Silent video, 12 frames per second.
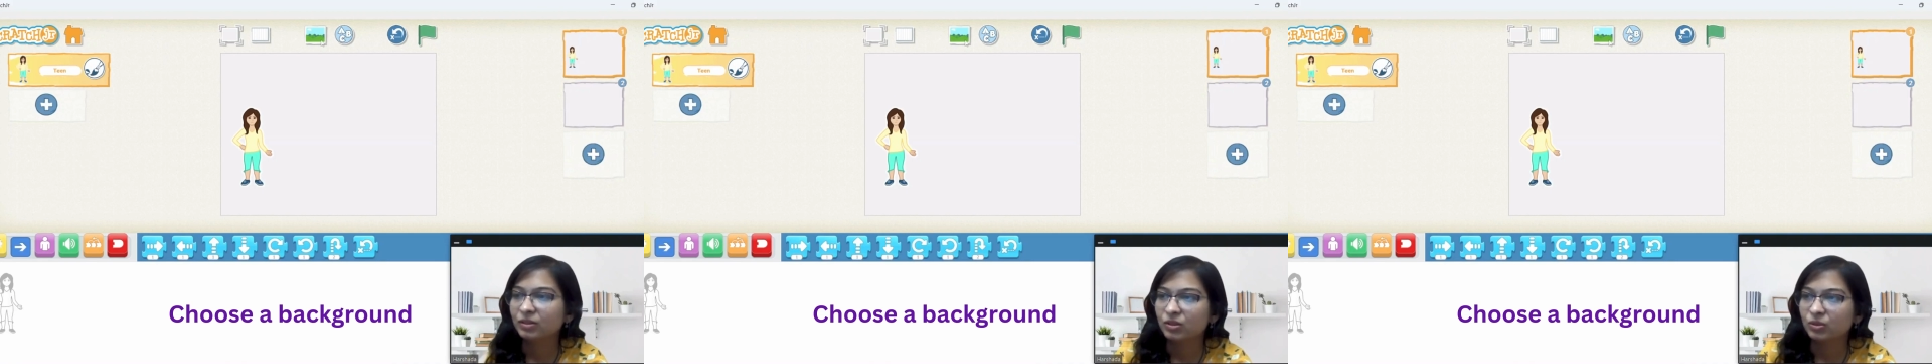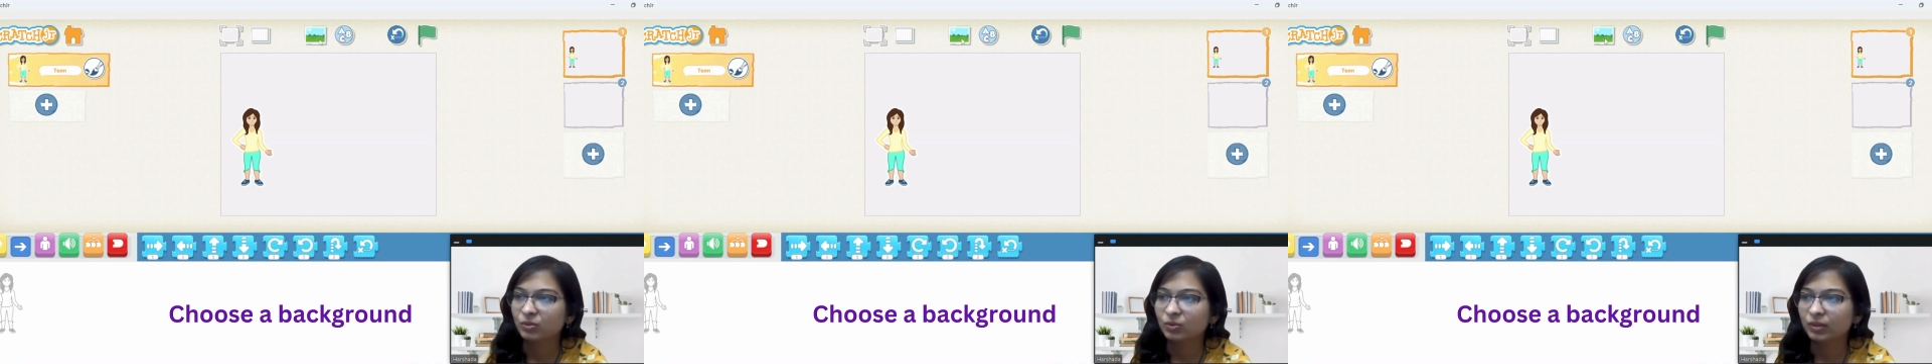
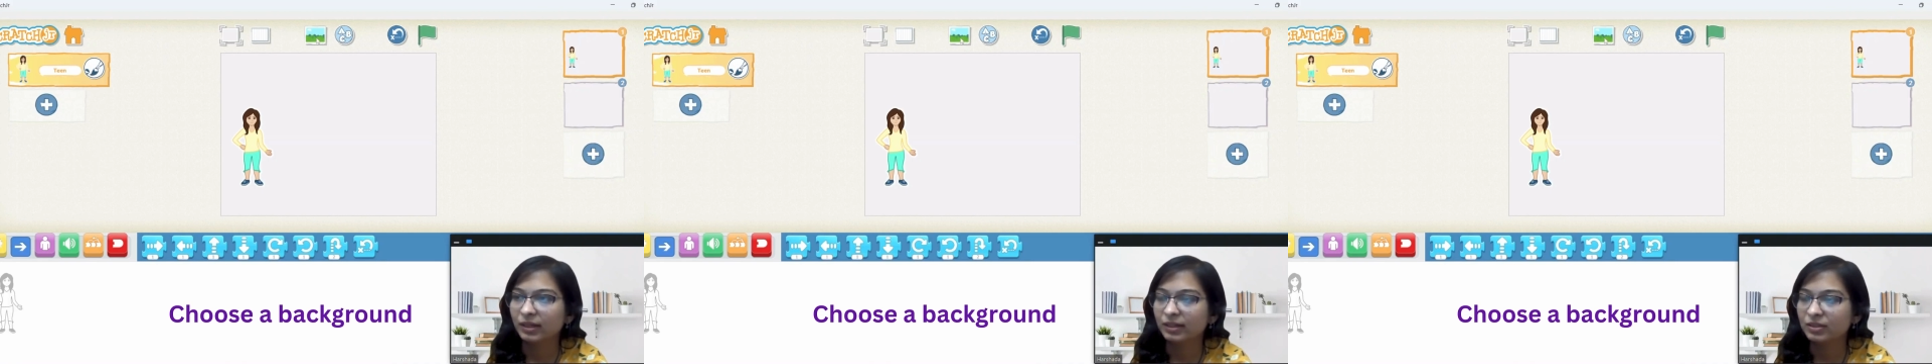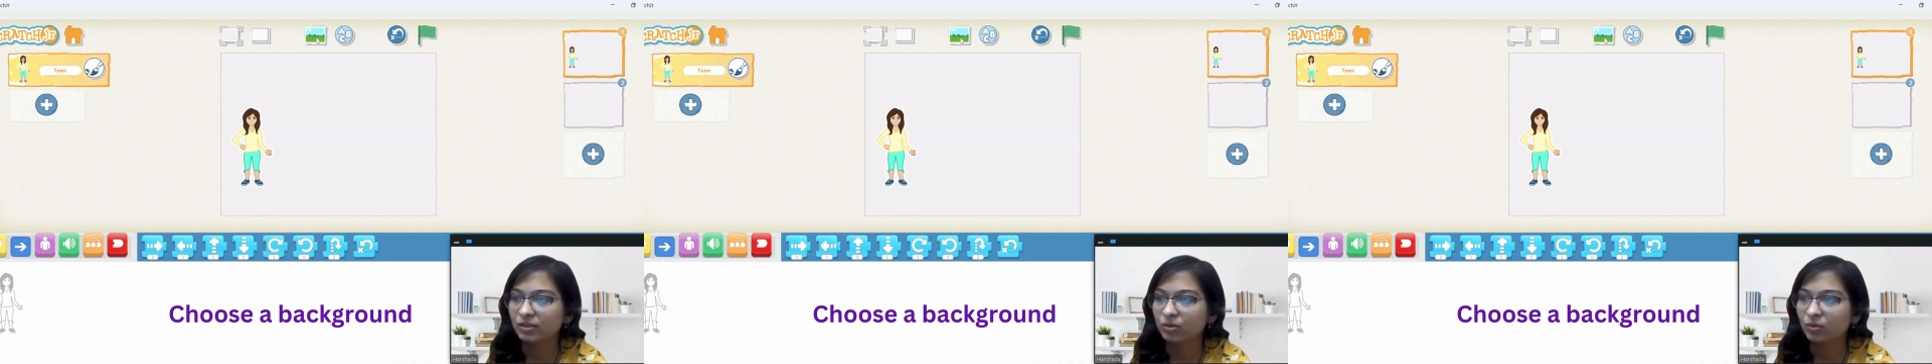So let
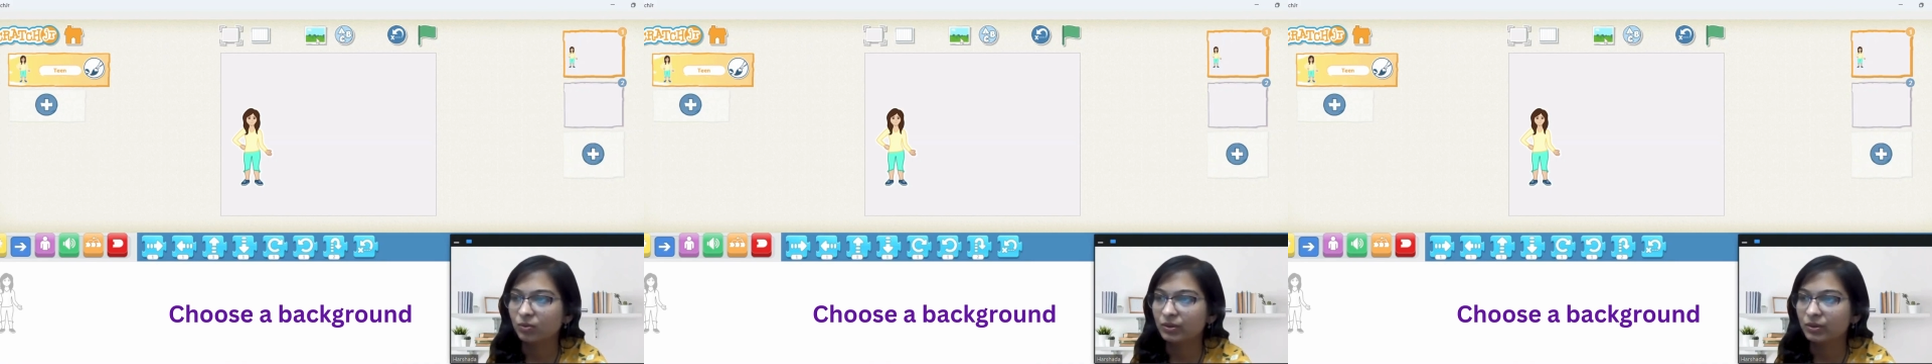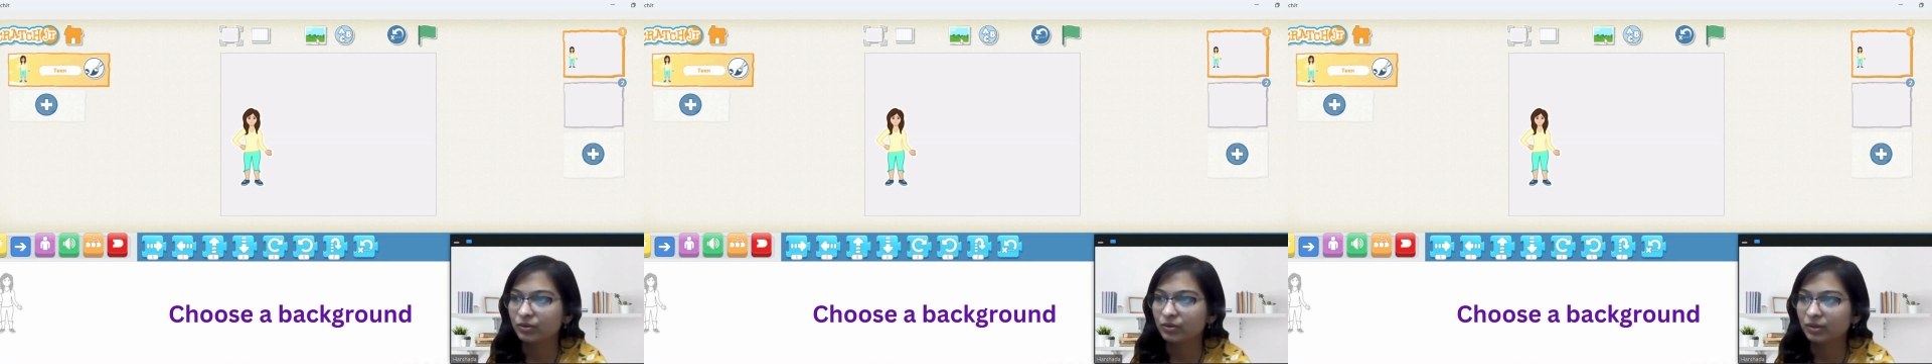us go
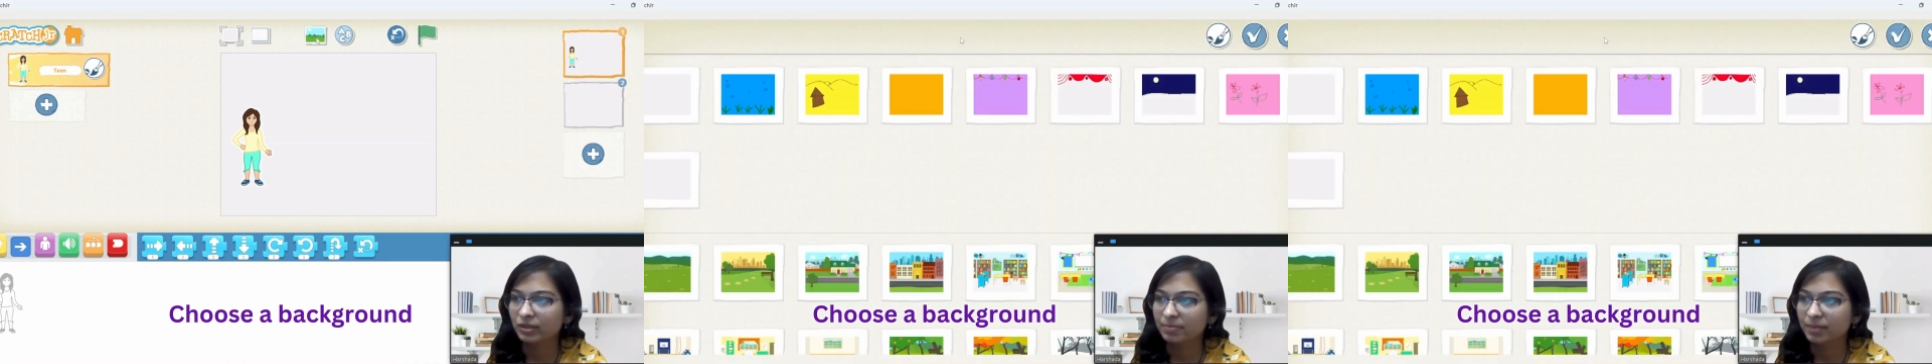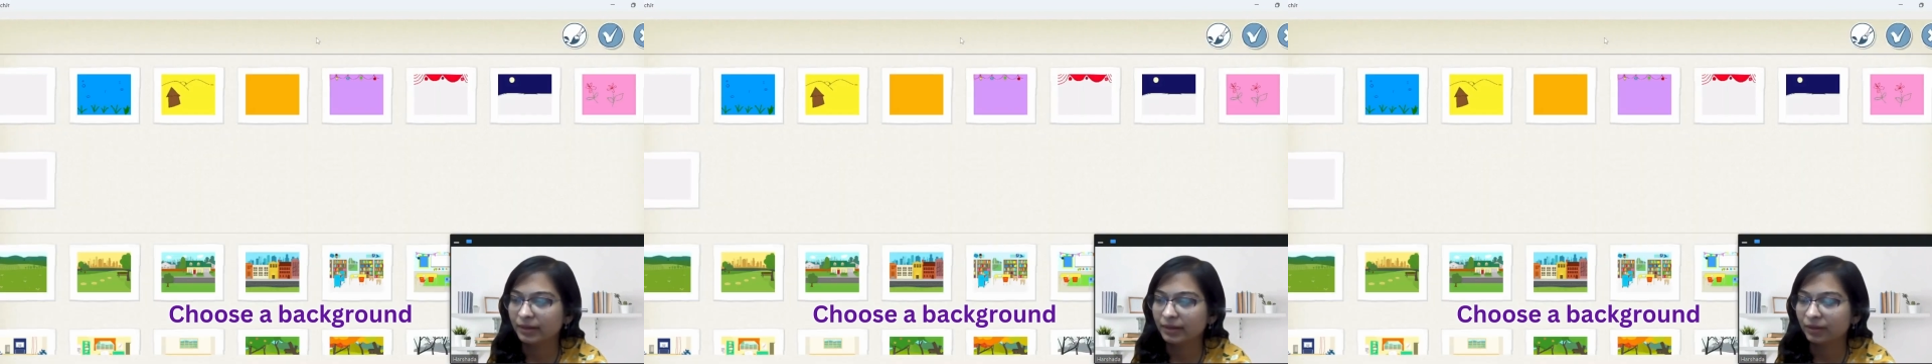into this
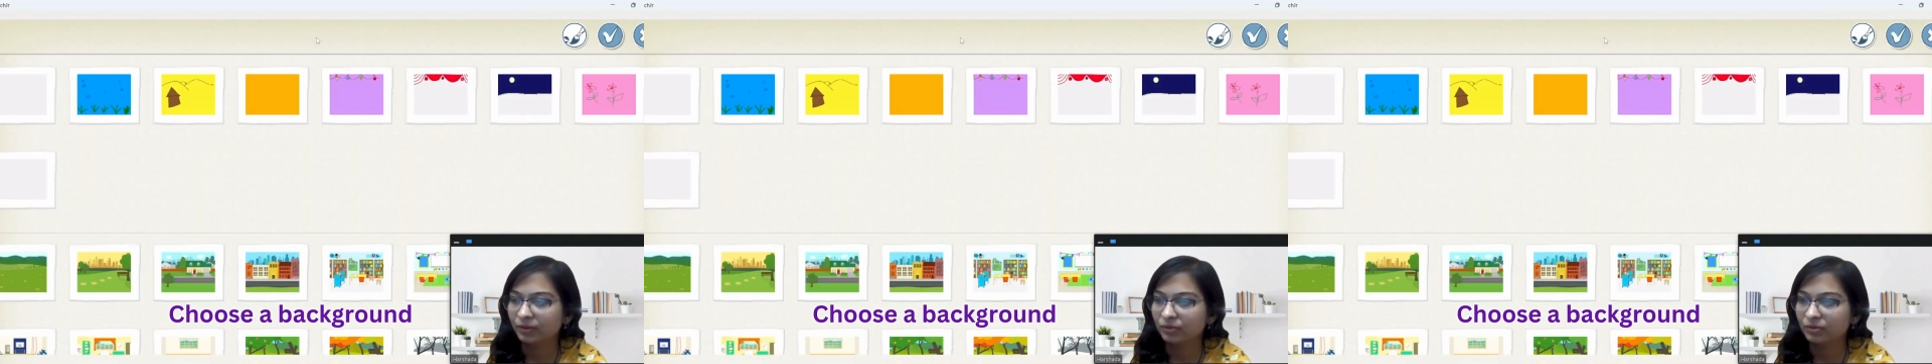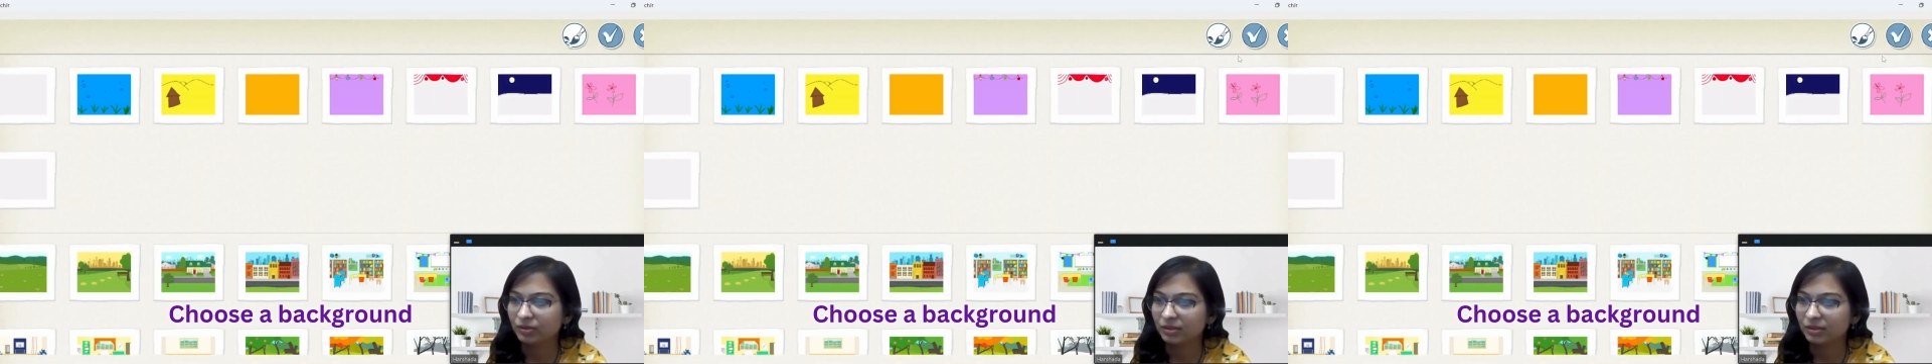backgrounds.